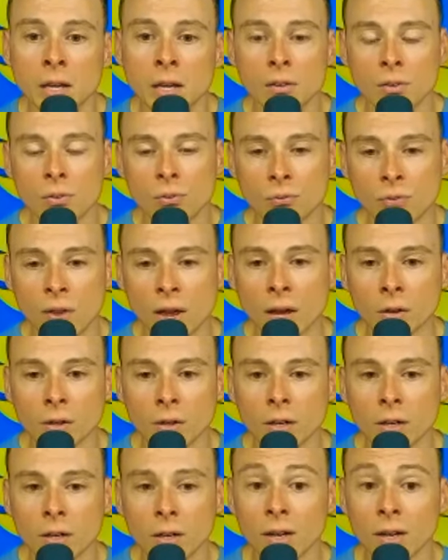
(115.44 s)

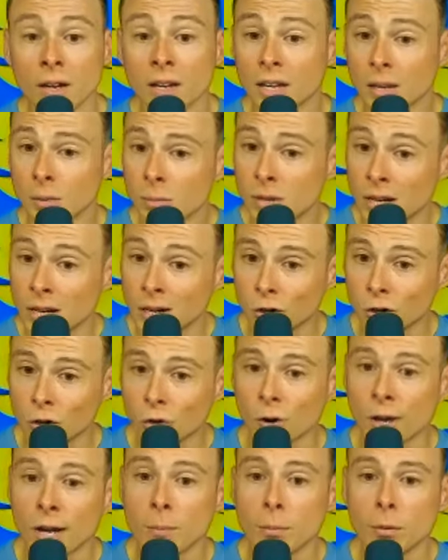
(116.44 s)
Failure can be an
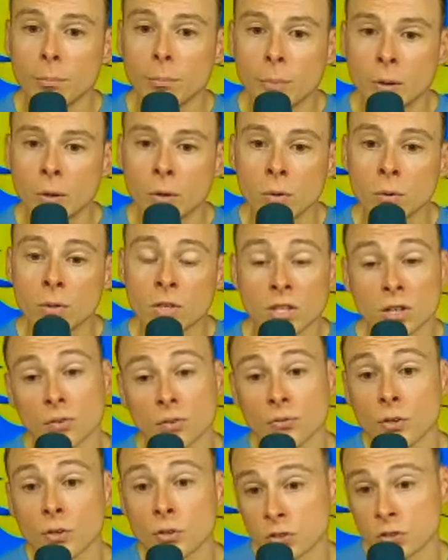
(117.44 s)
incredible boon to your
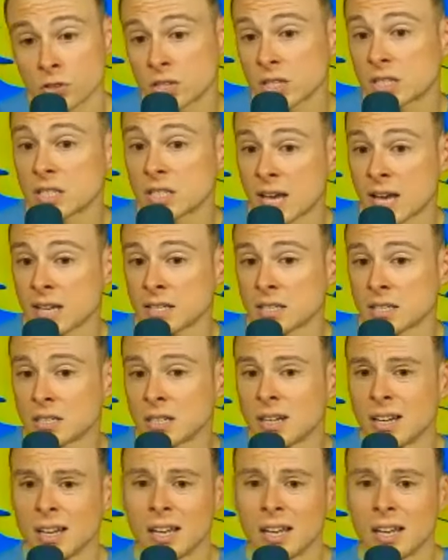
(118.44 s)
future success